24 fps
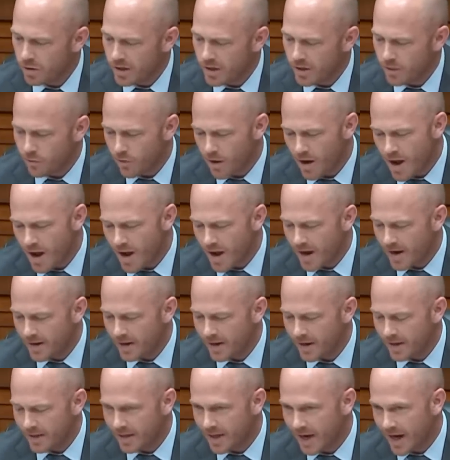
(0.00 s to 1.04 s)
Iran
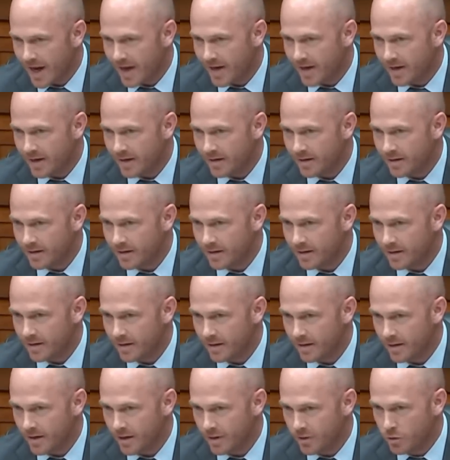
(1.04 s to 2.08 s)
had gotten
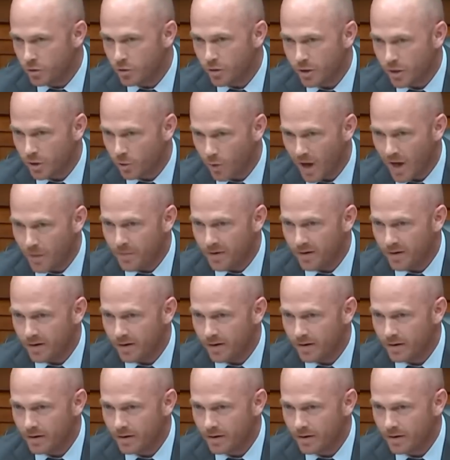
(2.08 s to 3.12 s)
a nuclear
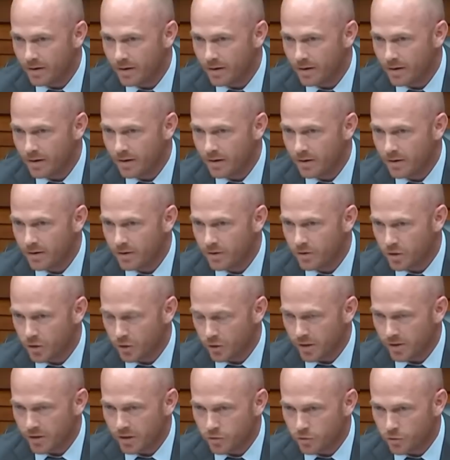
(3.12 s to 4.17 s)
weapon
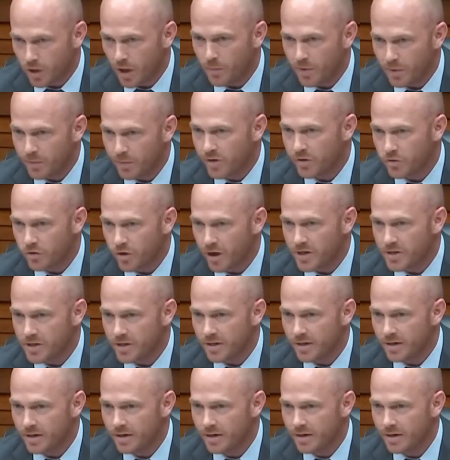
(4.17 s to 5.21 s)
during the Trump
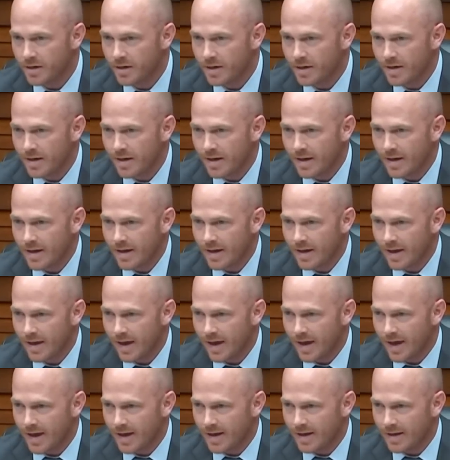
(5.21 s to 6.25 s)
administration,
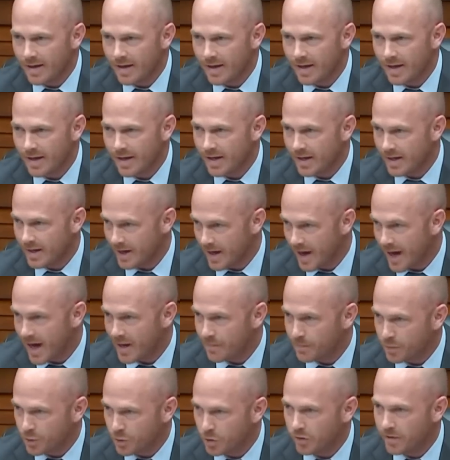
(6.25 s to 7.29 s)
and he had
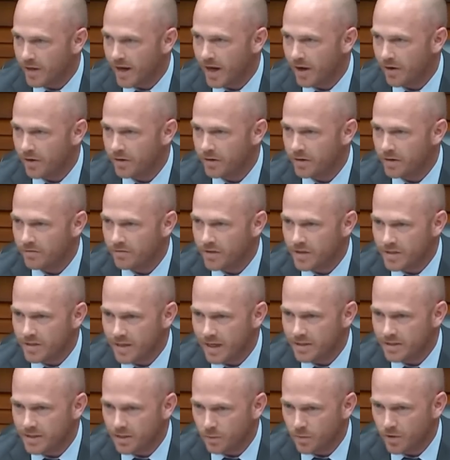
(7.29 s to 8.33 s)
not pulled out of the
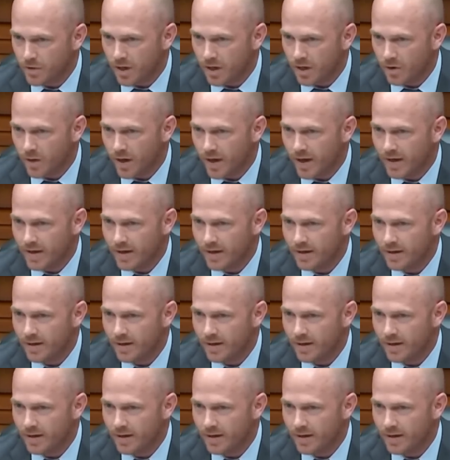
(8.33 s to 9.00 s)
JCPOA,